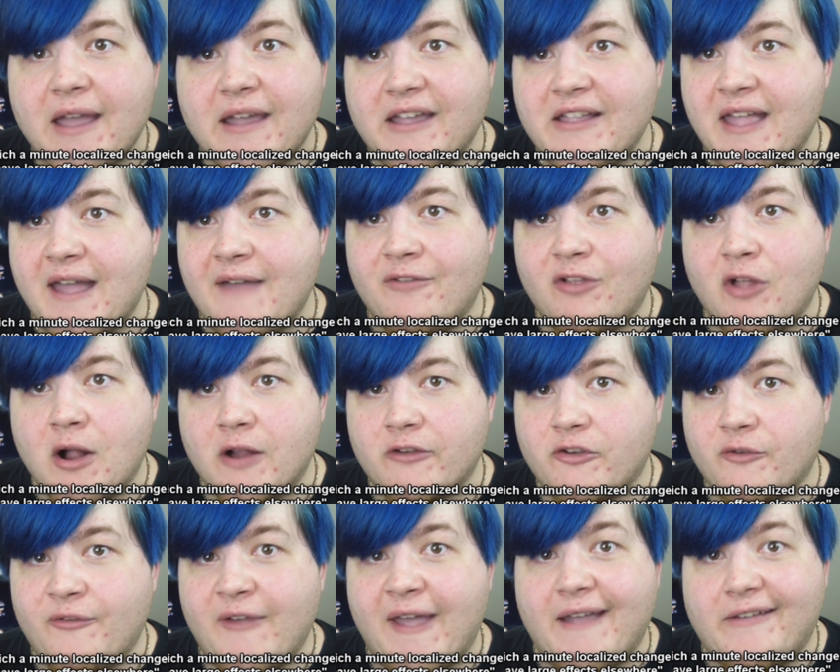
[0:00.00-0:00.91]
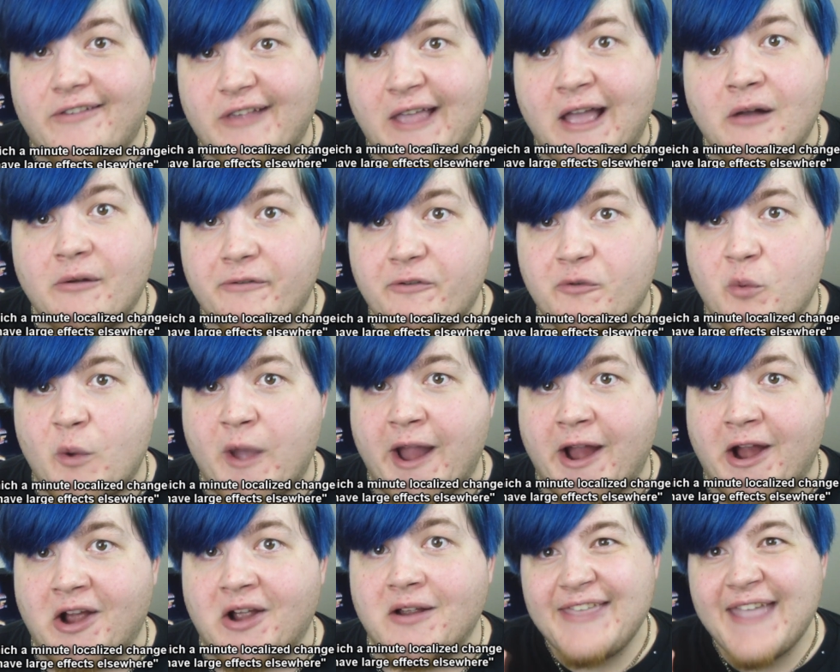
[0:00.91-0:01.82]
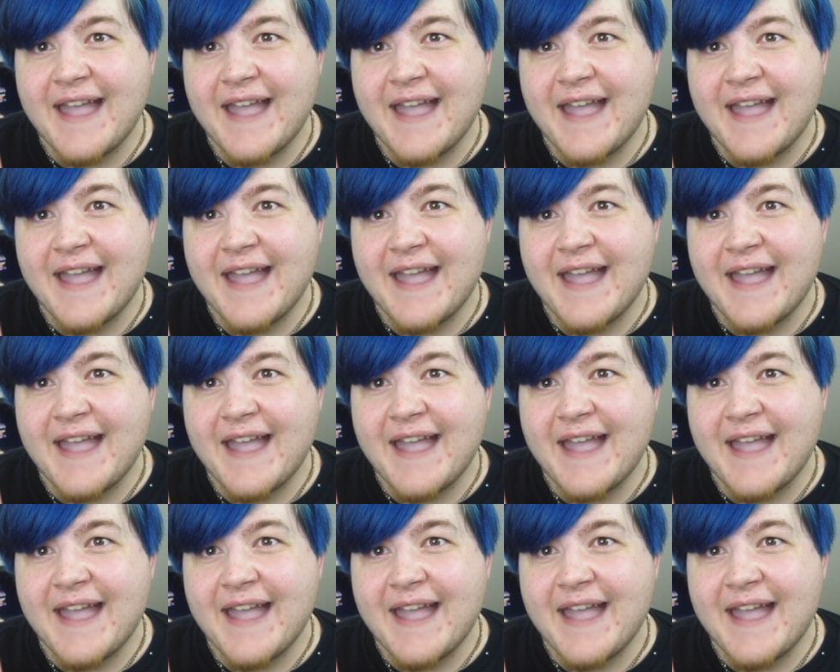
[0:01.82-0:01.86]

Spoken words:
can have large effects elsewhere.